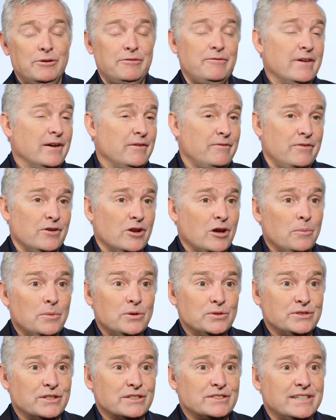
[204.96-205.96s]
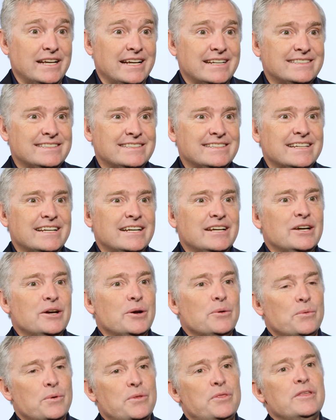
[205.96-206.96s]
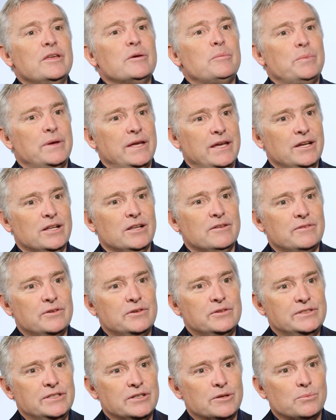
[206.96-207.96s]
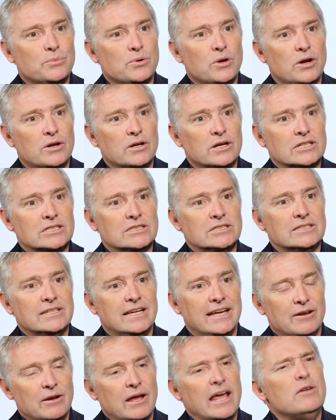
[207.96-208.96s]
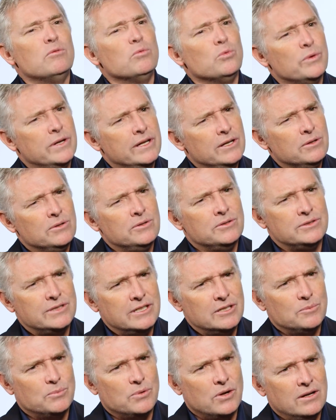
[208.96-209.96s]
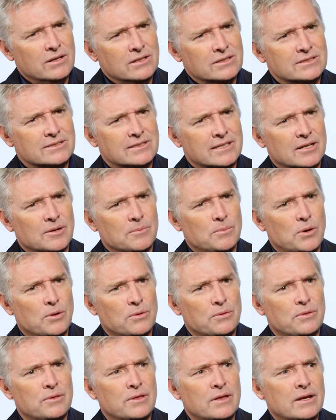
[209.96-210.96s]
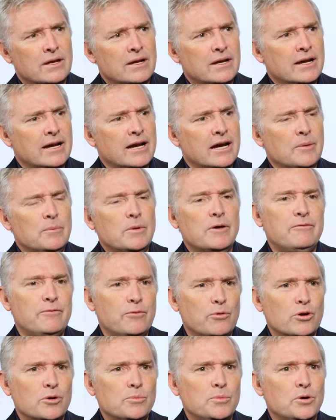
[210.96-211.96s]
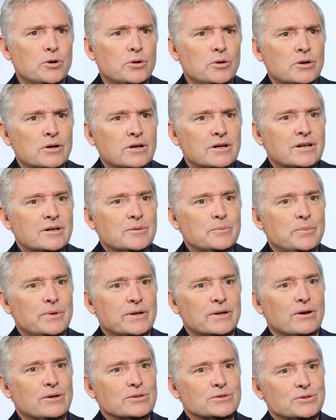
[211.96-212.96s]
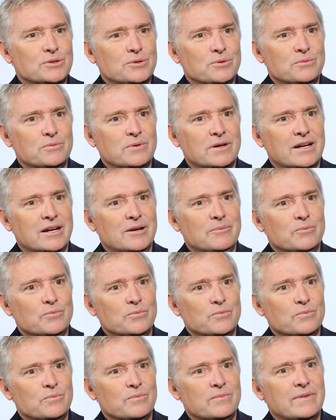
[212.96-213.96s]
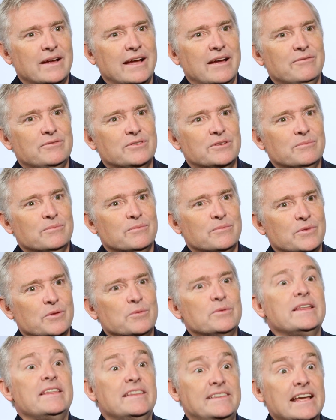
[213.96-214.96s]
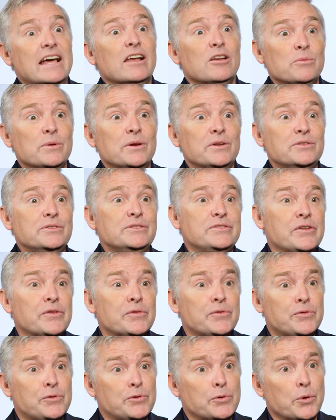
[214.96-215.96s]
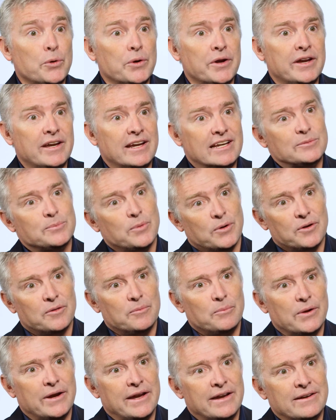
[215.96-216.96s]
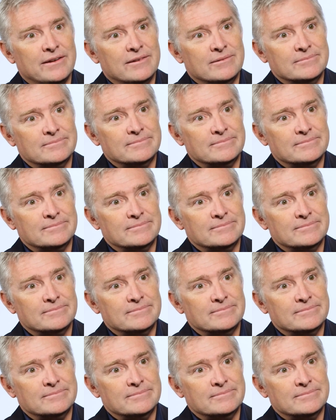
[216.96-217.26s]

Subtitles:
we found phenomenal success with the appeal of the New Zealand products and real New Zealand products that are both affordable, but also they tell a real New Zealand story as part of the brand.